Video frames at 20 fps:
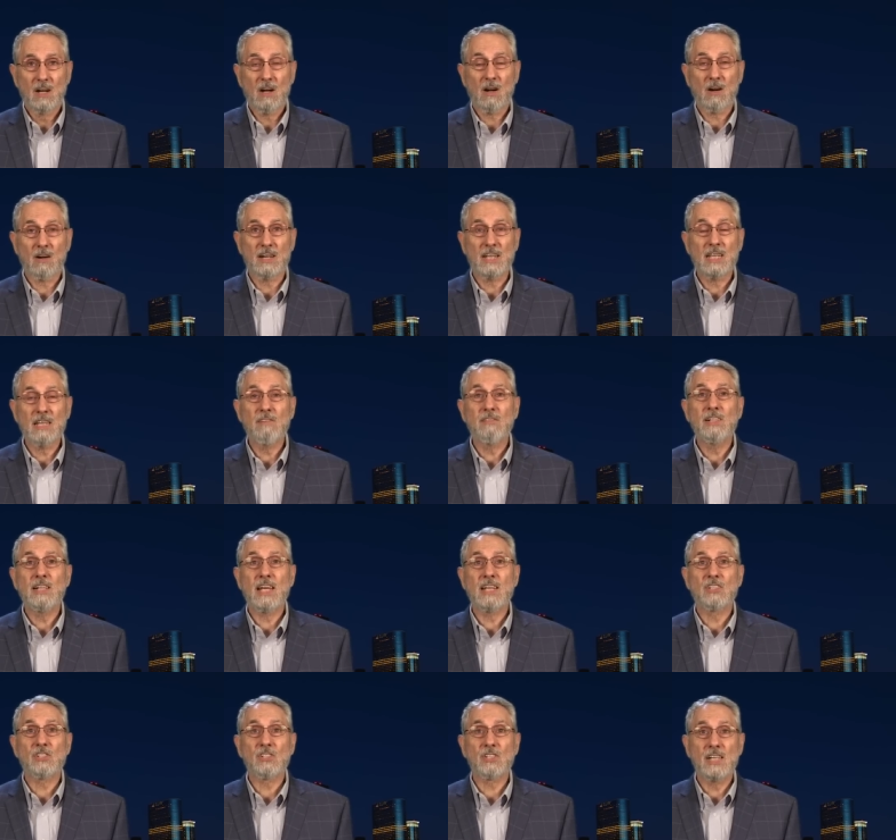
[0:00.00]
or even
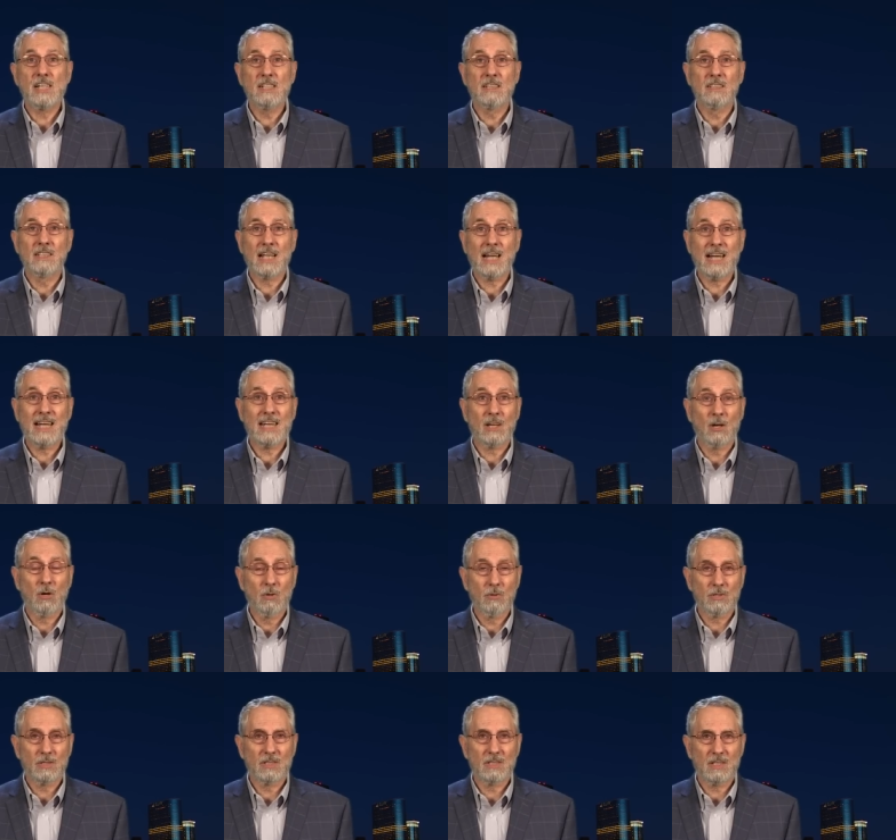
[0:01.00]
a single
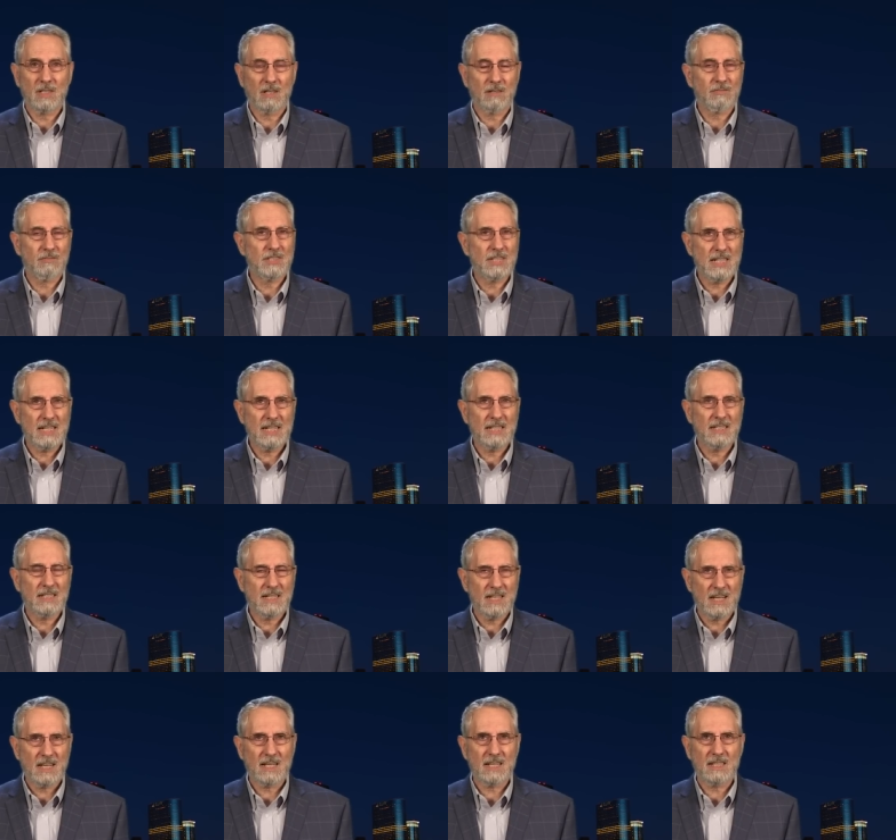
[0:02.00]
iota of
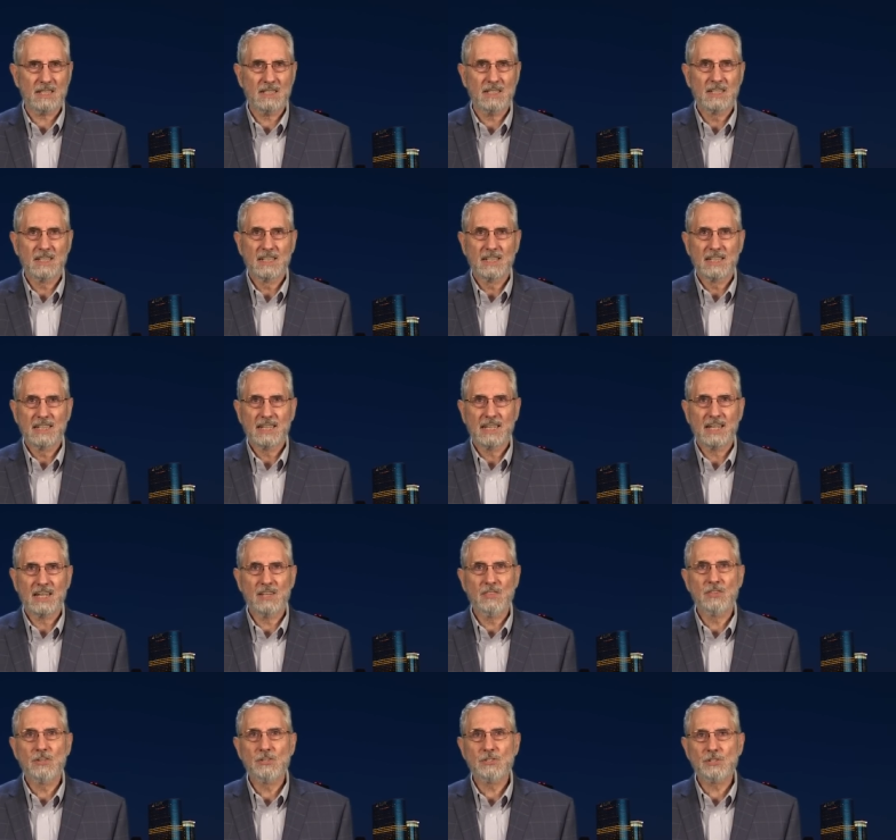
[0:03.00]
DNA
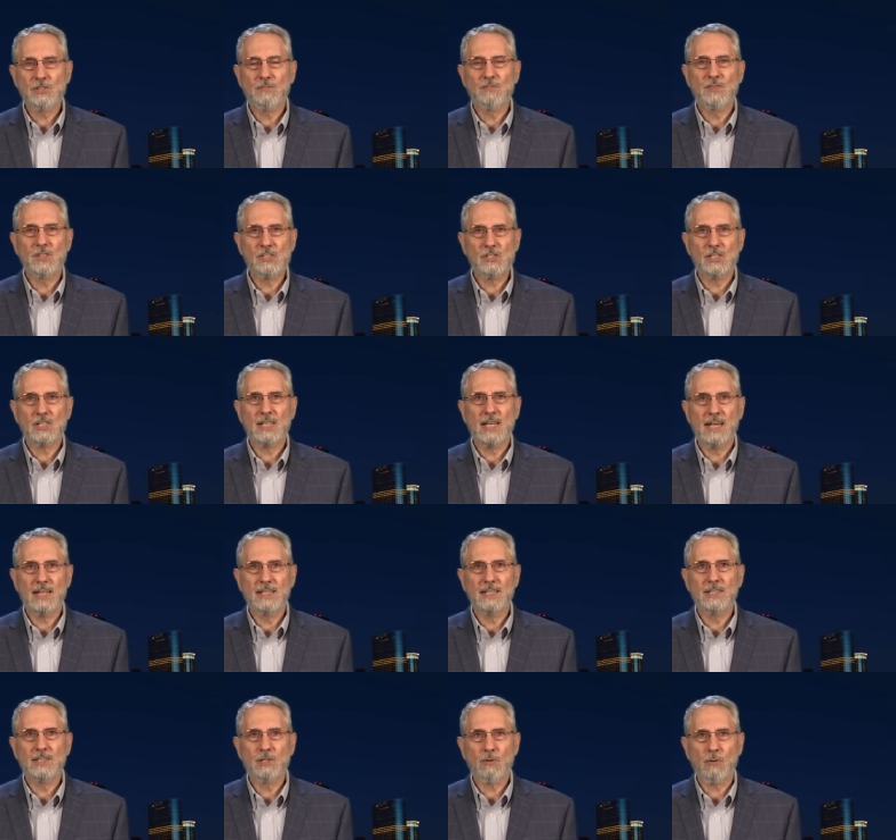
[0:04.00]
in their
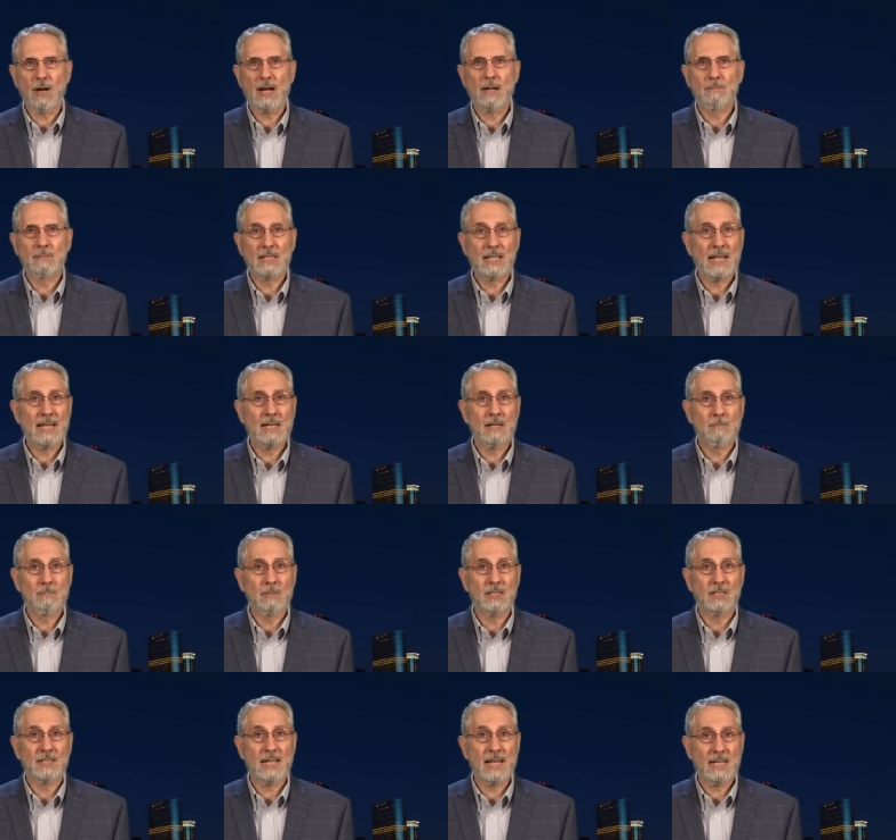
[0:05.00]
sophisticated crime lab
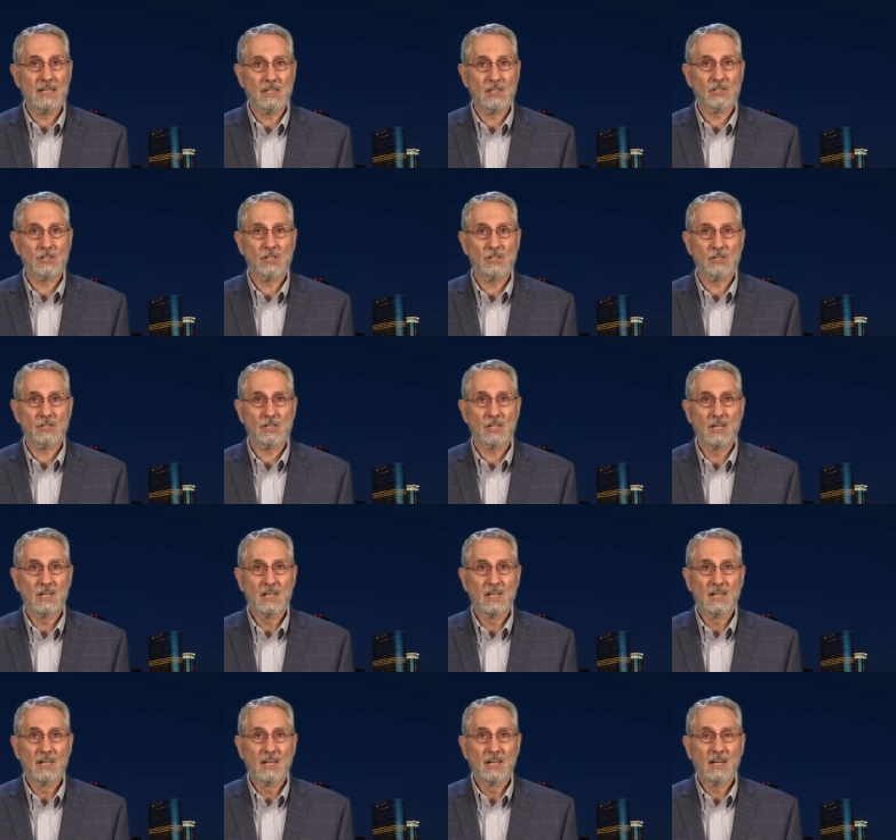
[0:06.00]
analysis
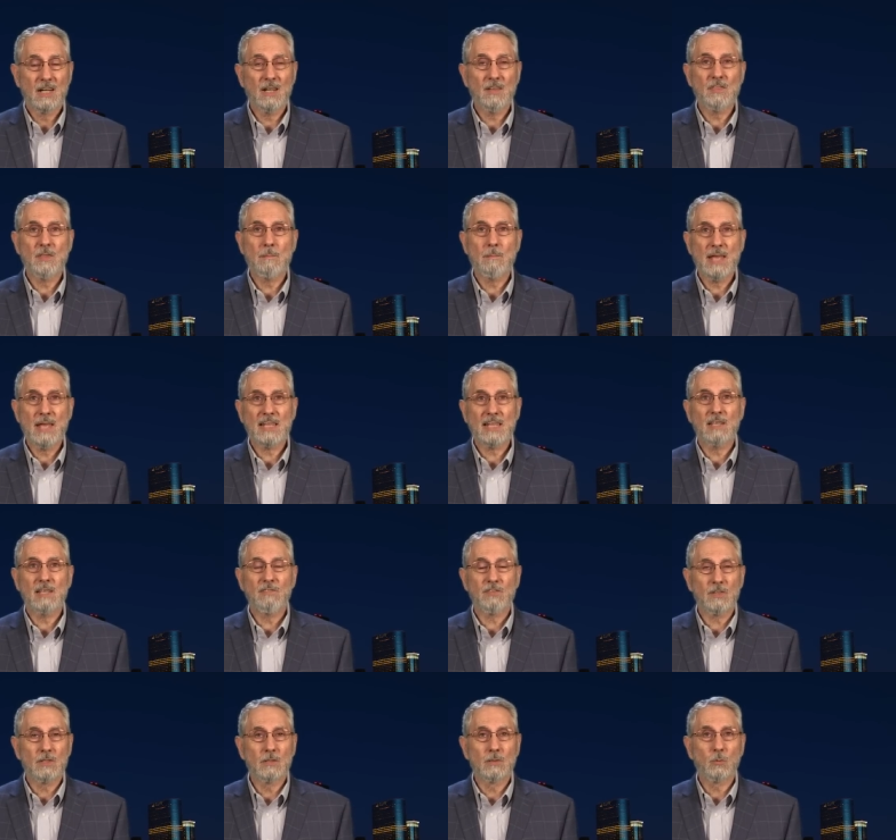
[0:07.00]
of the baggy
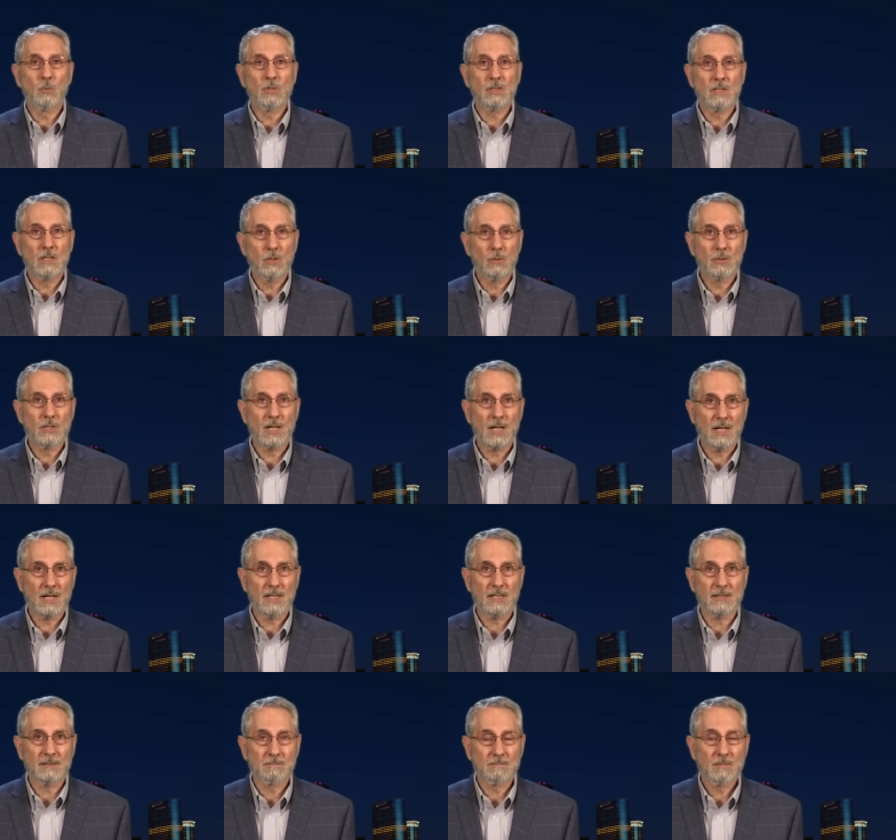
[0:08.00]
filled with
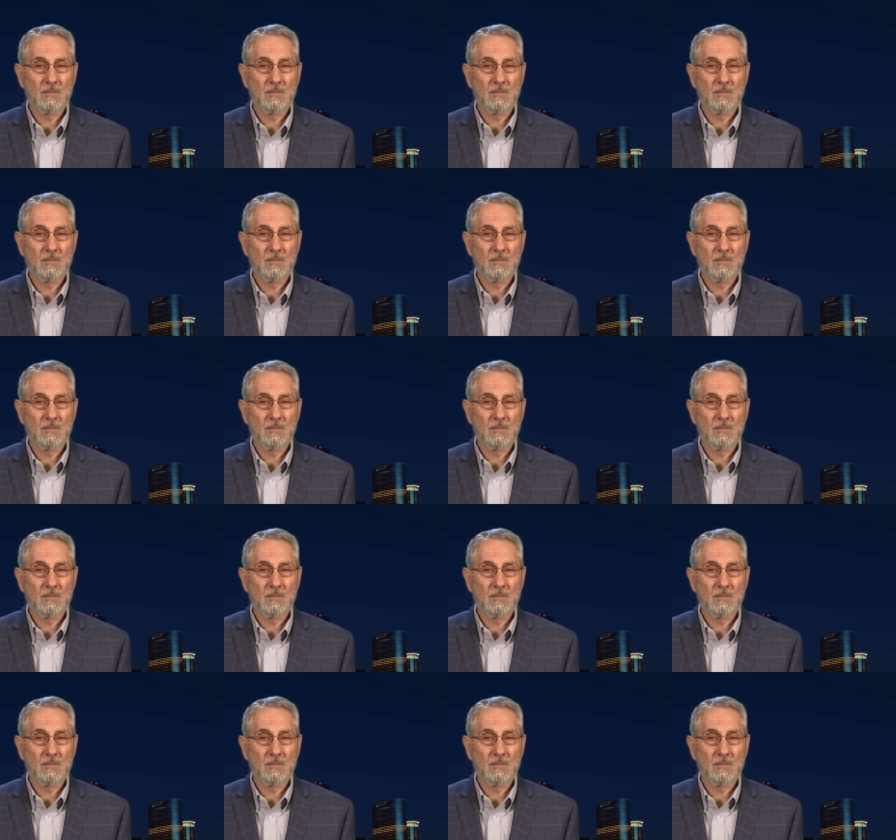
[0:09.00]
cocaine